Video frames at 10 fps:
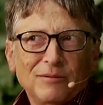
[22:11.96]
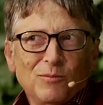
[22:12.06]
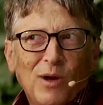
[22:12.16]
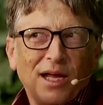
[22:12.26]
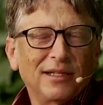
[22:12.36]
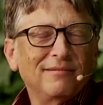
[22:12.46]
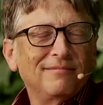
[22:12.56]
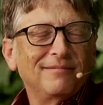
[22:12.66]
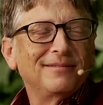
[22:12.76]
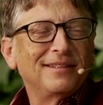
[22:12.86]
when
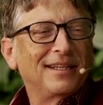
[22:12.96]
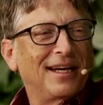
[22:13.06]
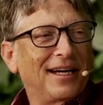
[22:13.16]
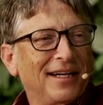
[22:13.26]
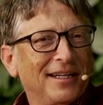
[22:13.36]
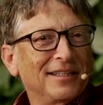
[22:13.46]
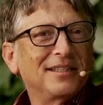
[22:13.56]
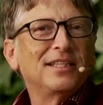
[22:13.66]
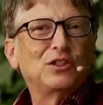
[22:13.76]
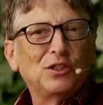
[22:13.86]

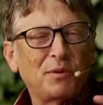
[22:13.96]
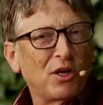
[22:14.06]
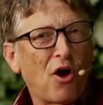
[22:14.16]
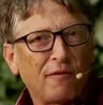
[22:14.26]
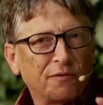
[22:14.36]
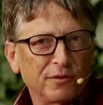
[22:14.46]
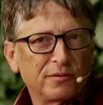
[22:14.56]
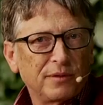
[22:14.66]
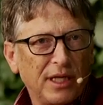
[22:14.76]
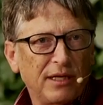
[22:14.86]
this has been offered
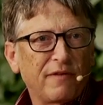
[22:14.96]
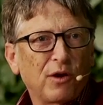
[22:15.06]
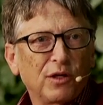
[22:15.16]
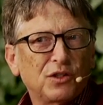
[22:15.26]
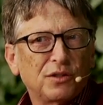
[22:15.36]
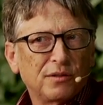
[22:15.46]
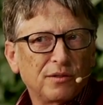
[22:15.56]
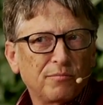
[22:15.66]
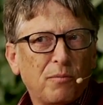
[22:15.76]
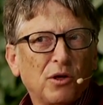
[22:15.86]
in various
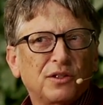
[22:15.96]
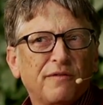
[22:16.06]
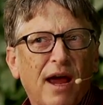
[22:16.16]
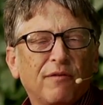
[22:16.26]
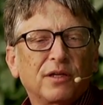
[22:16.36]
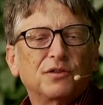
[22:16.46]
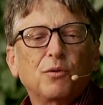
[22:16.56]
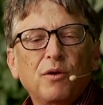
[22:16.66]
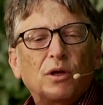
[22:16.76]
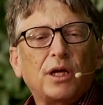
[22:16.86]
parts of Africa.
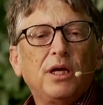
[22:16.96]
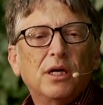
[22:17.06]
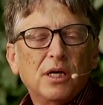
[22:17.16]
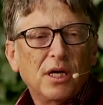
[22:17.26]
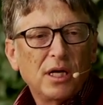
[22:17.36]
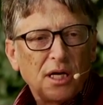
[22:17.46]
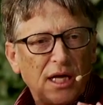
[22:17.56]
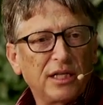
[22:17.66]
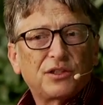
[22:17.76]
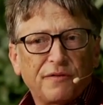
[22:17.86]
So
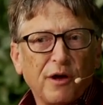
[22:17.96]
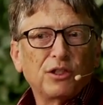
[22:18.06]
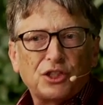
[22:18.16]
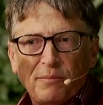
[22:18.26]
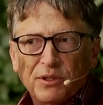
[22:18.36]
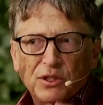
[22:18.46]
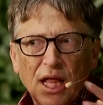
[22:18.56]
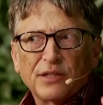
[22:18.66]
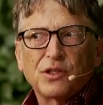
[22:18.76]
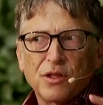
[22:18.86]
and it's very cheap. It's
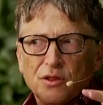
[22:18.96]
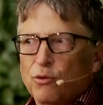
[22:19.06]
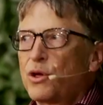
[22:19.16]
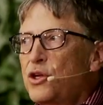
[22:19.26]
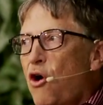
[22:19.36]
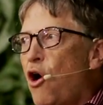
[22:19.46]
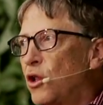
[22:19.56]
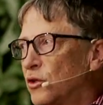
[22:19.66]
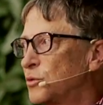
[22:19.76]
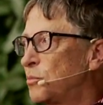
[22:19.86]
less than
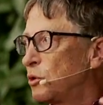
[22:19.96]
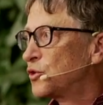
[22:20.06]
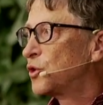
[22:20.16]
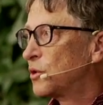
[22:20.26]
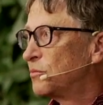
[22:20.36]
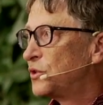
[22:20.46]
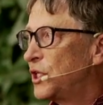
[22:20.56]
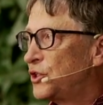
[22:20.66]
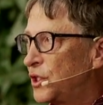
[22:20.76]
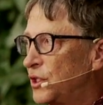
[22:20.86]
$30 per
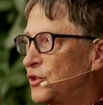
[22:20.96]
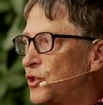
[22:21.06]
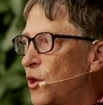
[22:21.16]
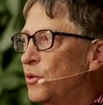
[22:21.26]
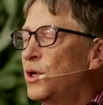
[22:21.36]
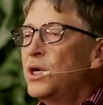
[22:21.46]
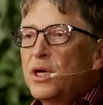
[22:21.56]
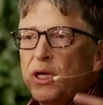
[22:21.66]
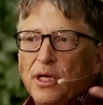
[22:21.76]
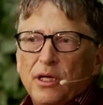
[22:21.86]
circumcision. And so,
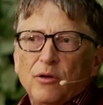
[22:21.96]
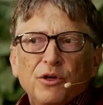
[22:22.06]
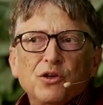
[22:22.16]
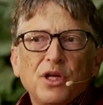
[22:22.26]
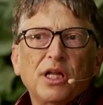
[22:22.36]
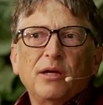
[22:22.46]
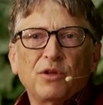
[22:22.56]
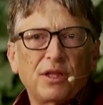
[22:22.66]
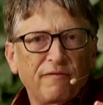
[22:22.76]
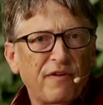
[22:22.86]
when you're dealing
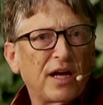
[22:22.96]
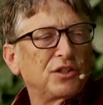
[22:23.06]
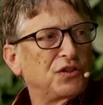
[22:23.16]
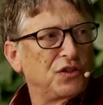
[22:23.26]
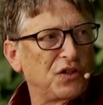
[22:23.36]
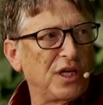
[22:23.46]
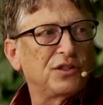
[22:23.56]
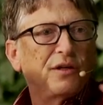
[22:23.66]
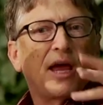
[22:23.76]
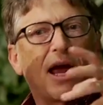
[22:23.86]
with infectious
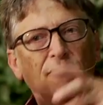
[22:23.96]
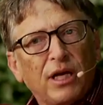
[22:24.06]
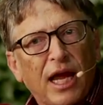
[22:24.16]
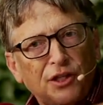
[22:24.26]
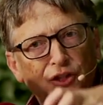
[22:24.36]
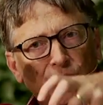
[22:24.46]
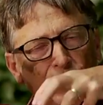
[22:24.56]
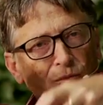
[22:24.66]
disease, every case